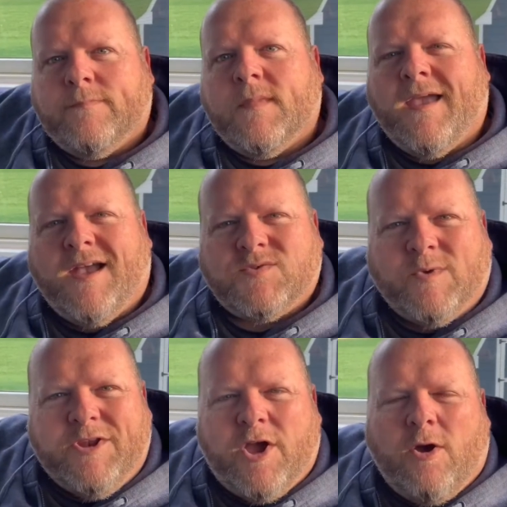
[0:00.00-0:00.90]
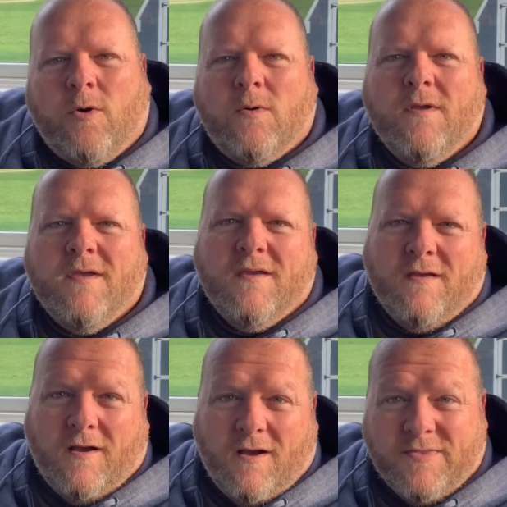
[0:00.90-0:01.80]
As we know,
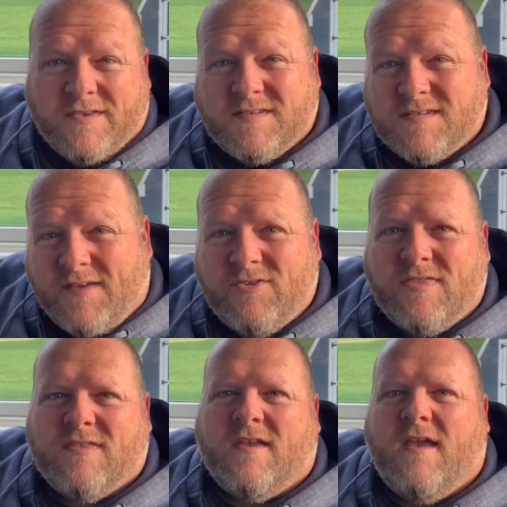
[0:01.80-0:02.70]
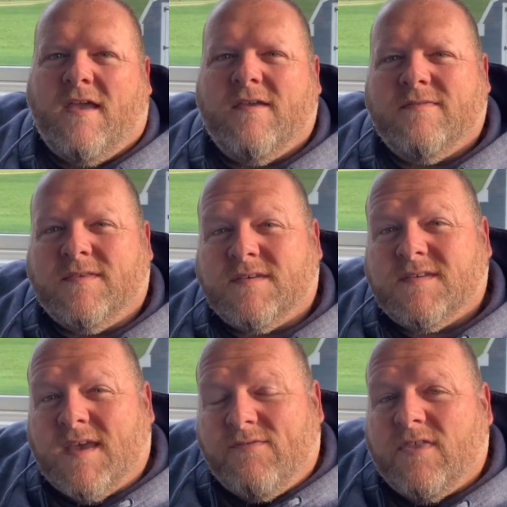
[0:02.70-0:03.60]
on the 7th day, the
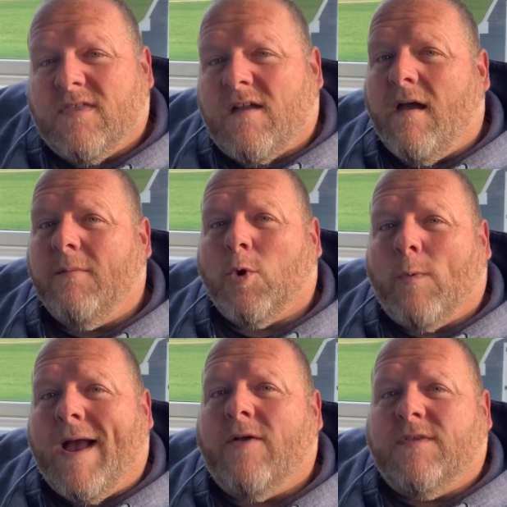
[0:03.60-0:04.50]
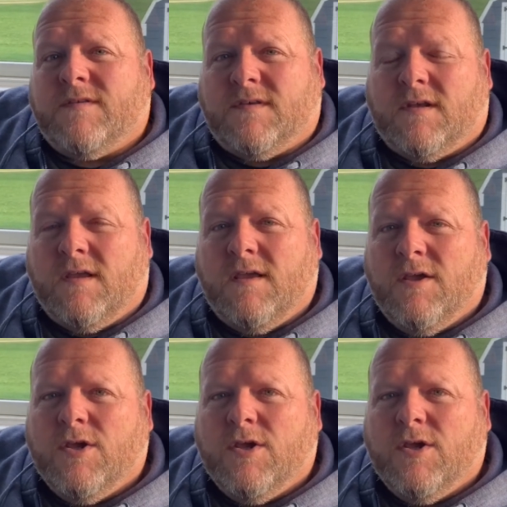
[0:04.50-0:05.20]
7th time around the city,